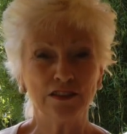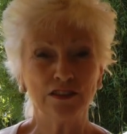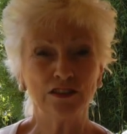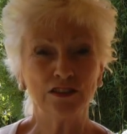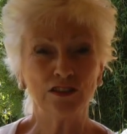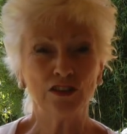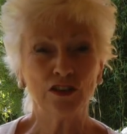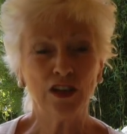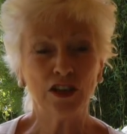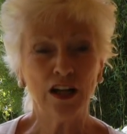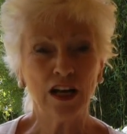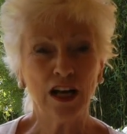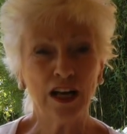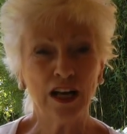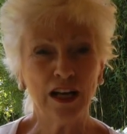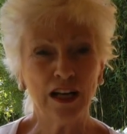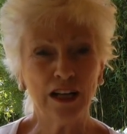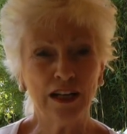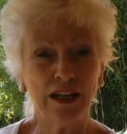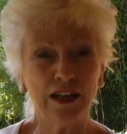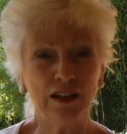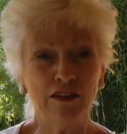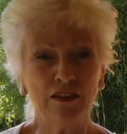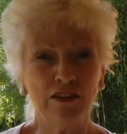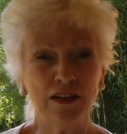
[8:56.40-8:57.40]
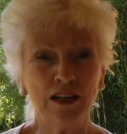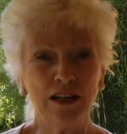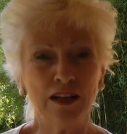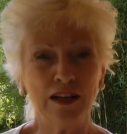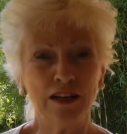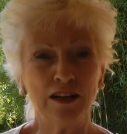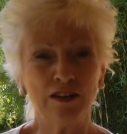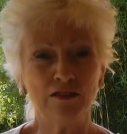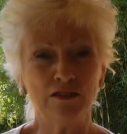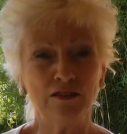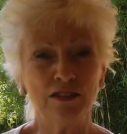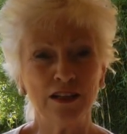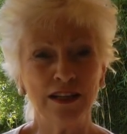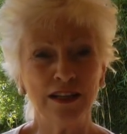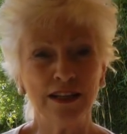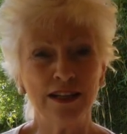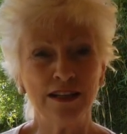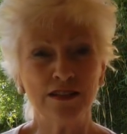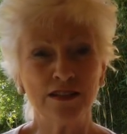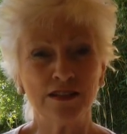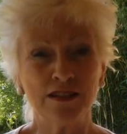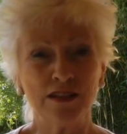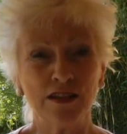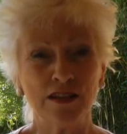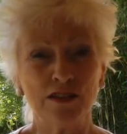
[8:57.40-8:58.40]
You're clearing and
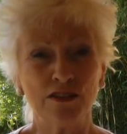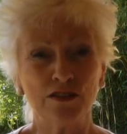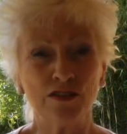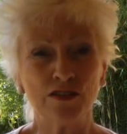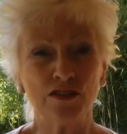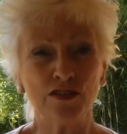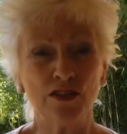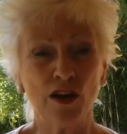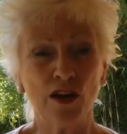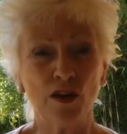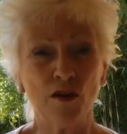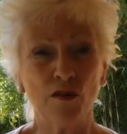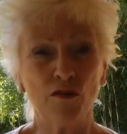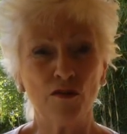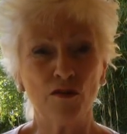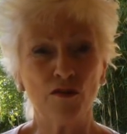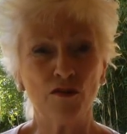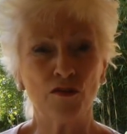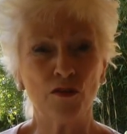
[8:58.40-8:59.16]
releasing yourself